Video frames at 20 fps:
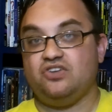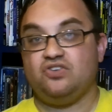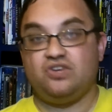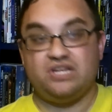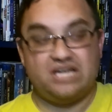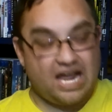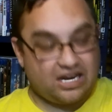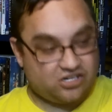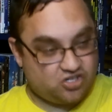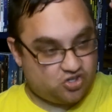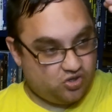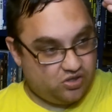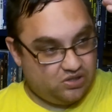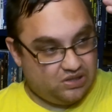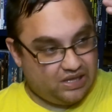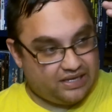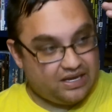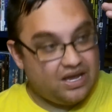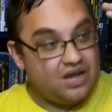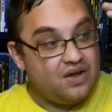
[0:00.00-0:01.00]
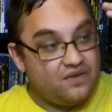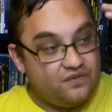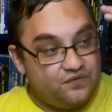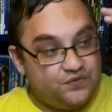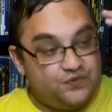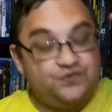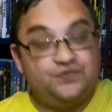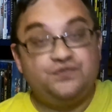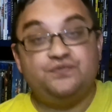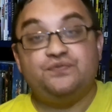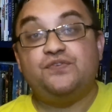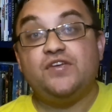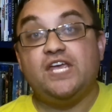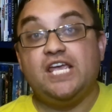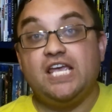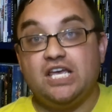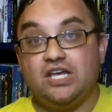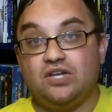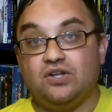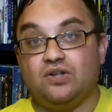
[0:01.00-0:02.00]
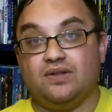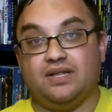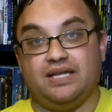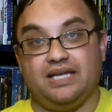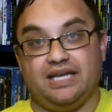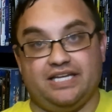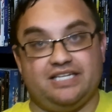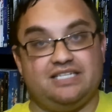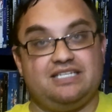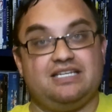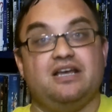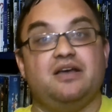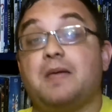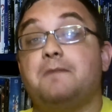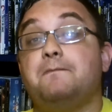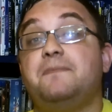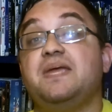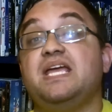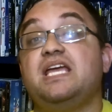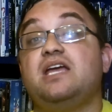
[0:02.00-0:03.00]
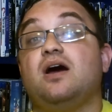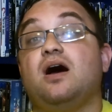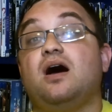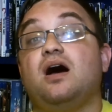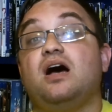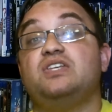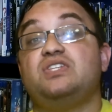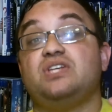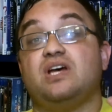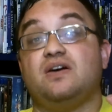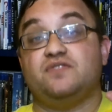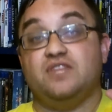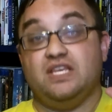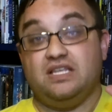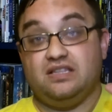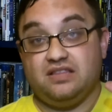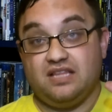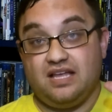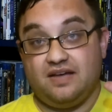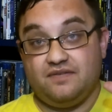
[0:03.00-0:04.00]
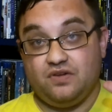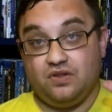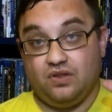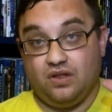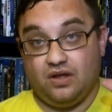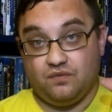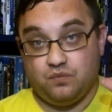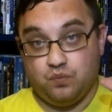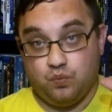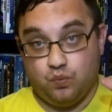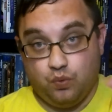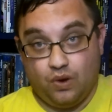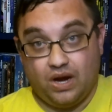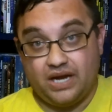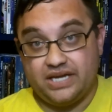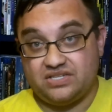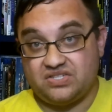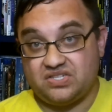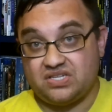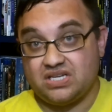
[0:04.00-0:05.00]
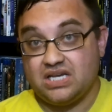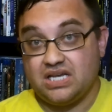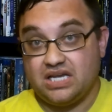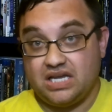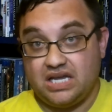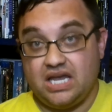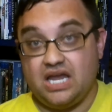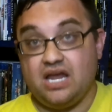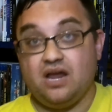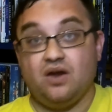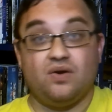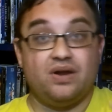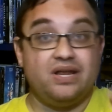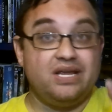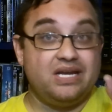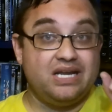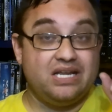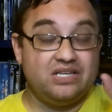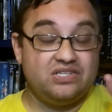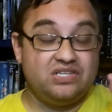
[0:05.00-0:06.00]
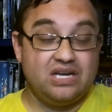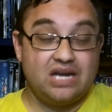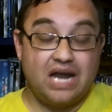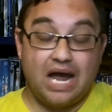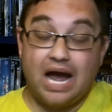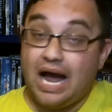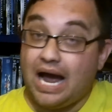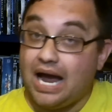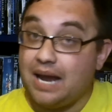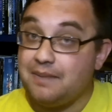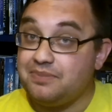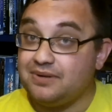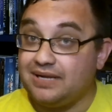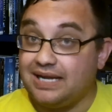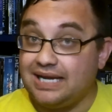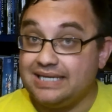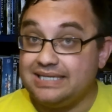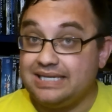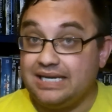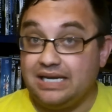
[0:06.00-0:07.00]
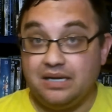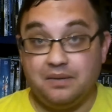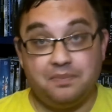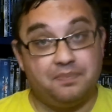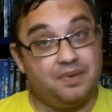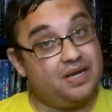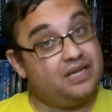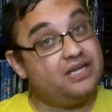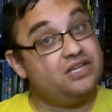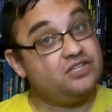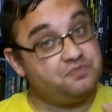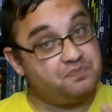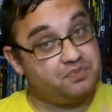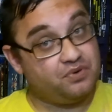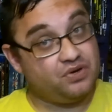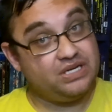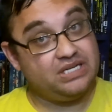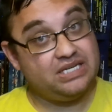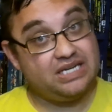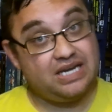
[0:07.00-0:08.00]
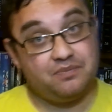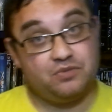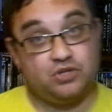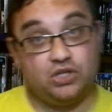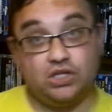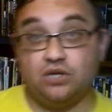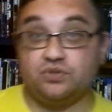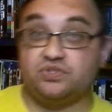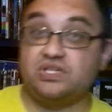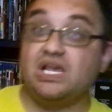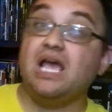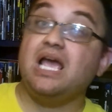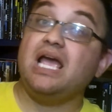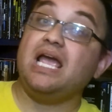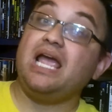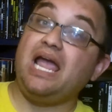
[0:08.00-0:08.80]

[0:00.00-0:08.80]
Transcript: You can actually like feel it because of the level of white here. It isn't eye blinding, but it's pretty damn close.